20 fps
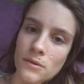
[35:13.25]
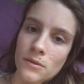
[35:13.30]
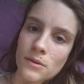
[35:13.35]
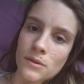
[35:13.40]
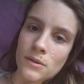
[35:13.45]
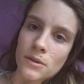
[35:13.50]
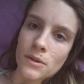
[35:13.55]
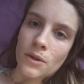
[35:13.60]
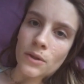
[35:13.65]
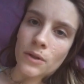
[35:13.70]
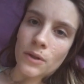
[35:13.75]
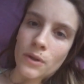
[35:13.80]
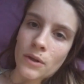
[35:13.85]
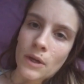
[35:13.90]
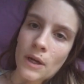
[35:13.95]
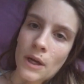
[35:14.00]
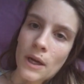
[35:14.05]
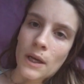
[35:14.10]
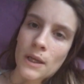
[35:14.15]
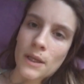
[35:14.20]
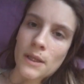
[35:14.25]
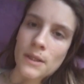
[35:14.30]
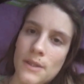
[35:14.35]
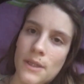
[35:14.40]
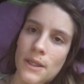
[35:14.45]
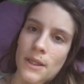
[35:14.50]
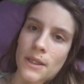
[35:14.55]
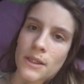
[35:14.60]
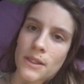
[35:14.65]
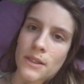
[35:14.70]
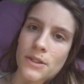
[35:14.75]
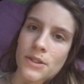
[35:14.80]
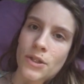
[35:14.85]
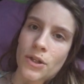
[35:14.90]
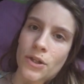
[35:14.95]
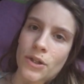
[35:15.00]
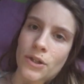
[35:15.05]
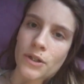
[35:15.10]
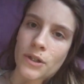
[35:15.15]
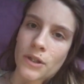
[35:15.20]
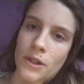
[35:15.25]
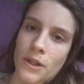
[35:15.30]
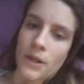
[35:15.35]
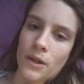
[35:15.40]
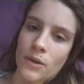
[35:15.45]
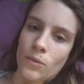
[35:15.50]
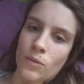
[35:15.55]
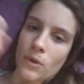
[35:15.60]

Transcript: So you guys, it is currently